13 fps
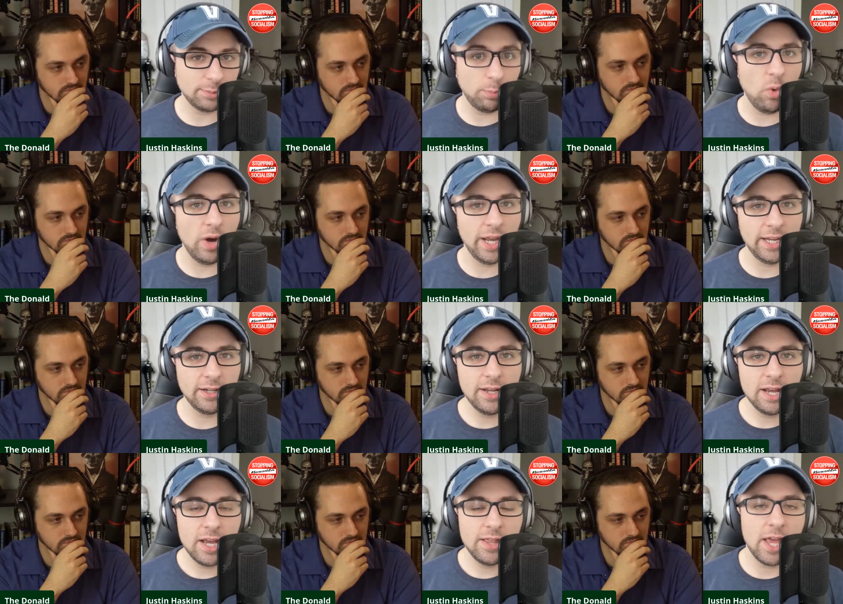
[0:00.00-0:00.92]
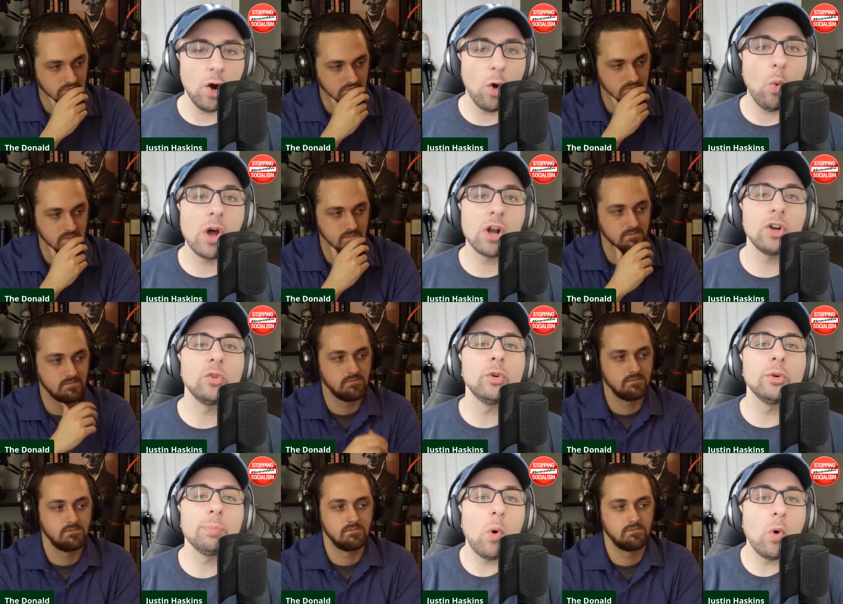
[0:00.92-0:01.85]
Speaker 1: at this point, they don't want to
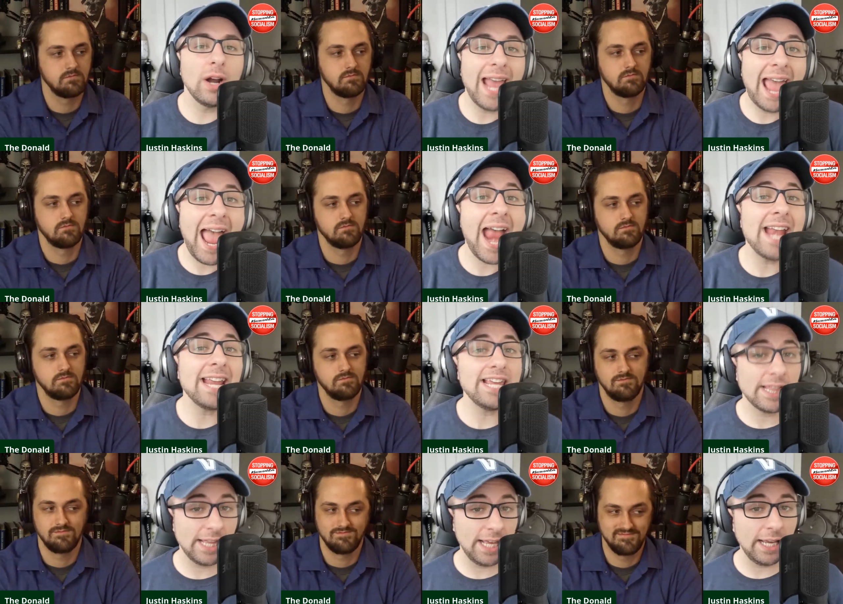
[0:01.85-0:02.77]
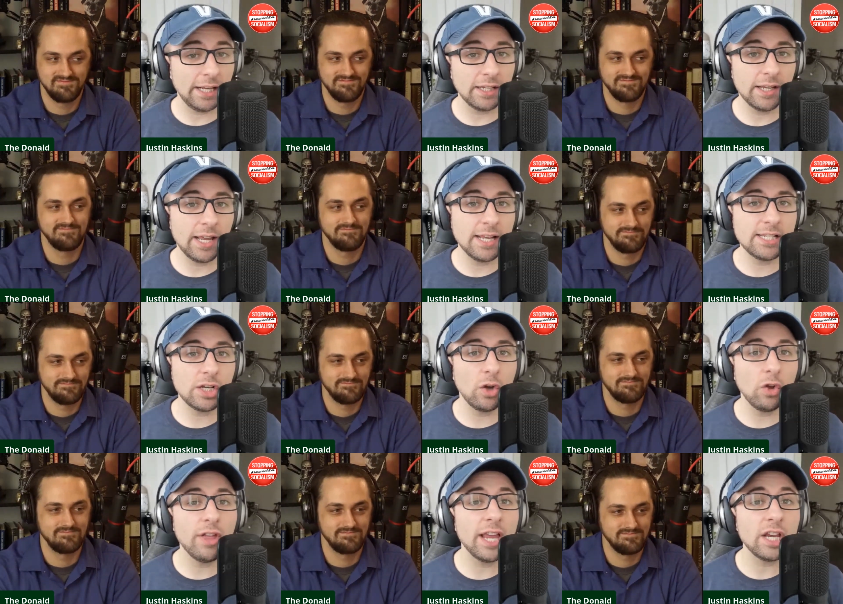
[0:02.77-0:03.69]
report anything
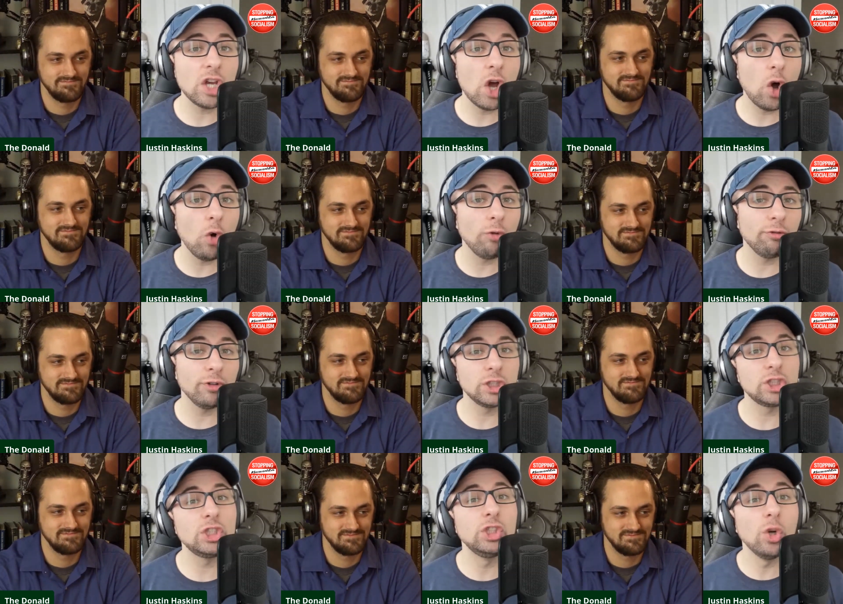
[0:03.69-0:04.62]
until they know for